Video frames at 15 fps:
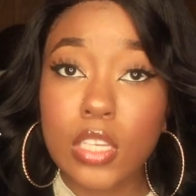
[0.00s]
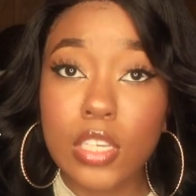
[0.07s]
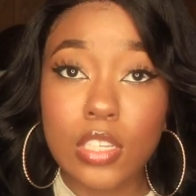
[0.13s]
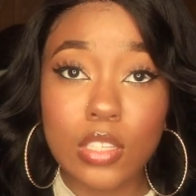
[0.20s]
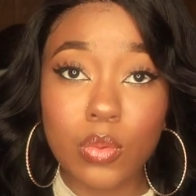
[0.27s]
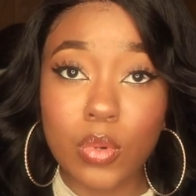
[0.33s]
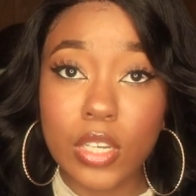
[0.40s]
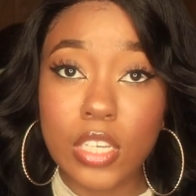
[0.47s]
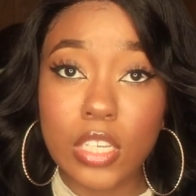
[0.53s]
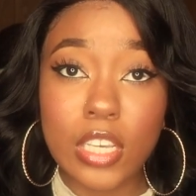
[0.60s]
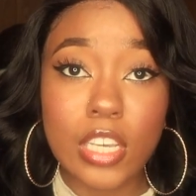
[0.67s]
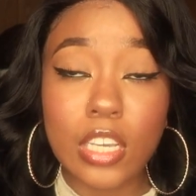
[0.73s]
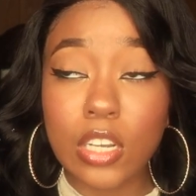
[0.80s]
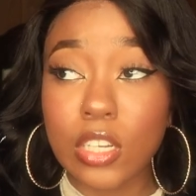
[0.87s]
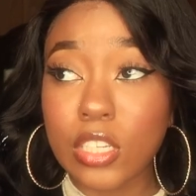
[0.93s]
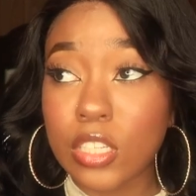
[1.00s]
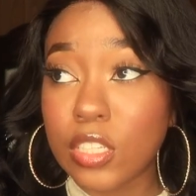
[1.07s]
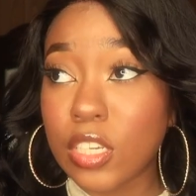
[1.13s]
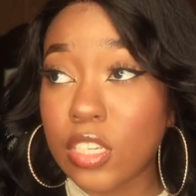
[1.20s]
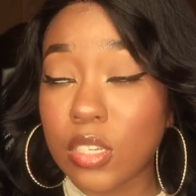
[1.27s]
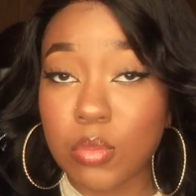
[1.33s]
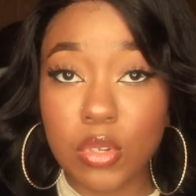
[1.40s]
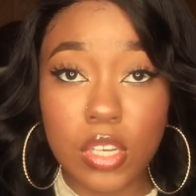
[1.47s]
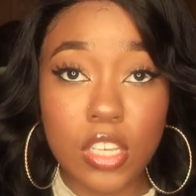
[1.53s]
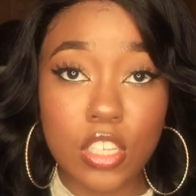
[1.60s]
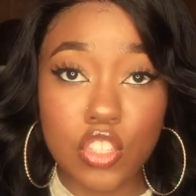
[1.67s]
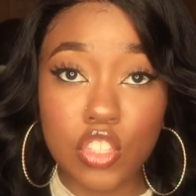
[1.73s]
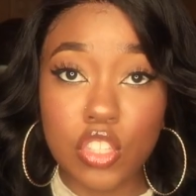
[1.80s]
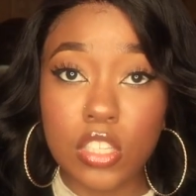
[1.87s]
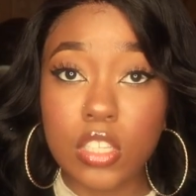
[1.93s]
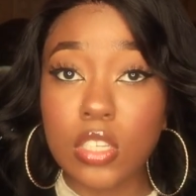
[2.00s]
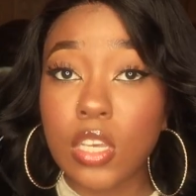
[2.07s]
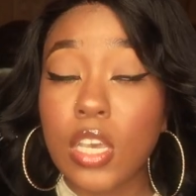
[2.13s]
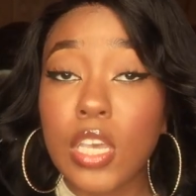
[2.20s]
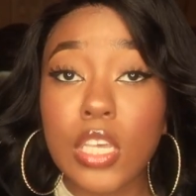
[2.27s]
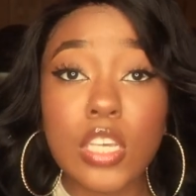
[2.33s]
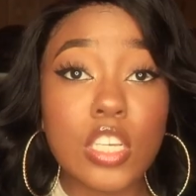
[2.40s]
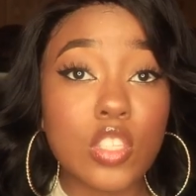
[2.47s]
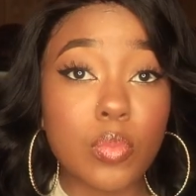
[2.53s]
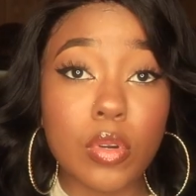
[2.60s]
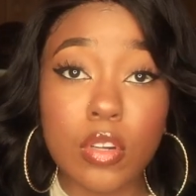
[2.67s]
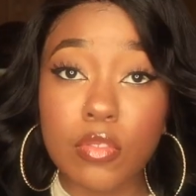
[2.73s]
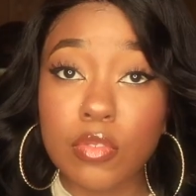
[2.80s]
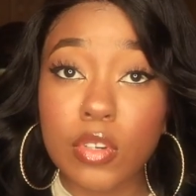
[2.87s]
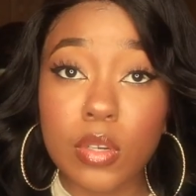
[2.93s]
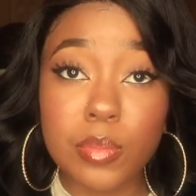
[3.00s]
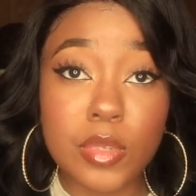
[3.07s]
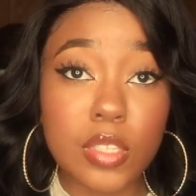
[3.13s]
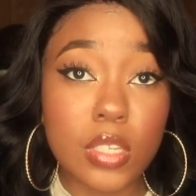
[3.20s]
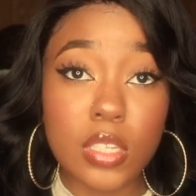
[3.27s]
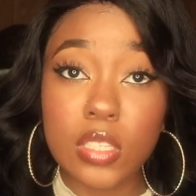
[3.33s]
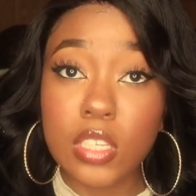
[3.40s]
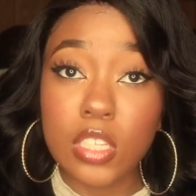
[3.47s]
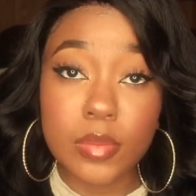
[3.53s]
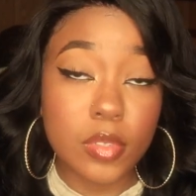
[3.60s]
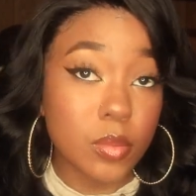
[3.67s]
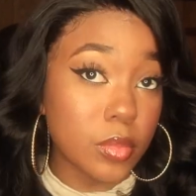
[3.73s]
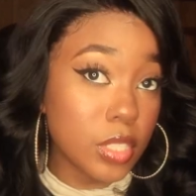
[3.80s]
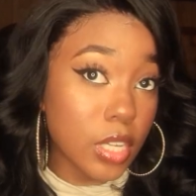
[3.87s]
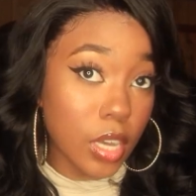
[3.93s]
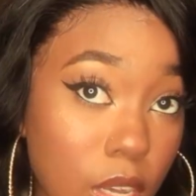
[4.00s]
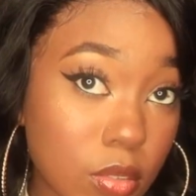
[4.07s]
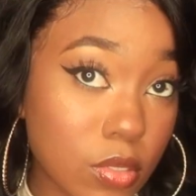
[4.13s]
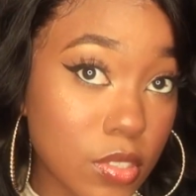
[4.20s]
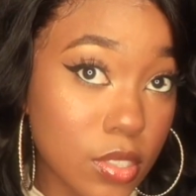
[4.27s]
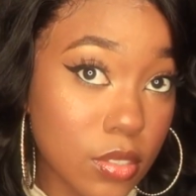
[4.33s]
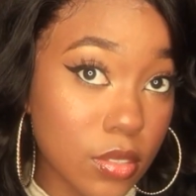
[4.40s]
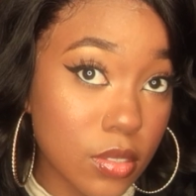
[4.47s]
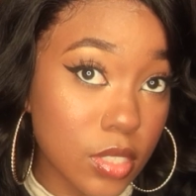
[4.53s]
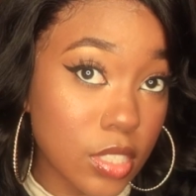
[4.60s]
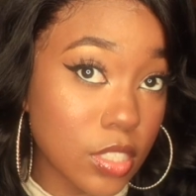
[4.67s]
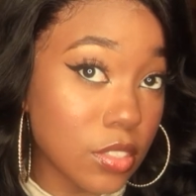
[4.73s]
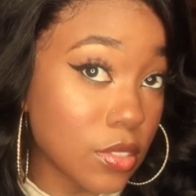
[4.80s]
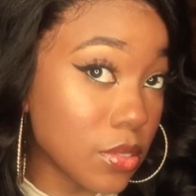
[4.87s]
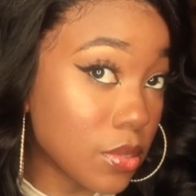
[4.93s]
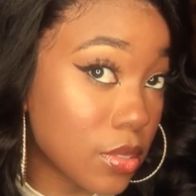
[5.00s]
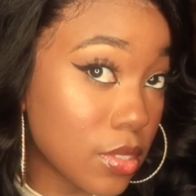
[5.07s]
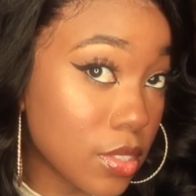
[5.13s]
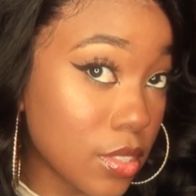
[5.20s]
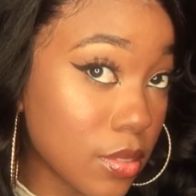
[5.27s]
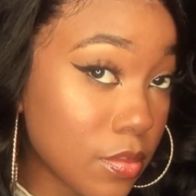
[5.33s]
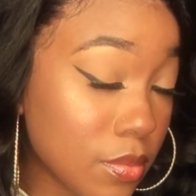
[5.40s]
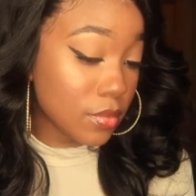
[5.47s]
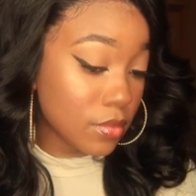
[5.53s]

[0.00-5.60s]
either way, undetectable HD it's both of them. It's undetectable with me. I don't see no lace. Do you see it?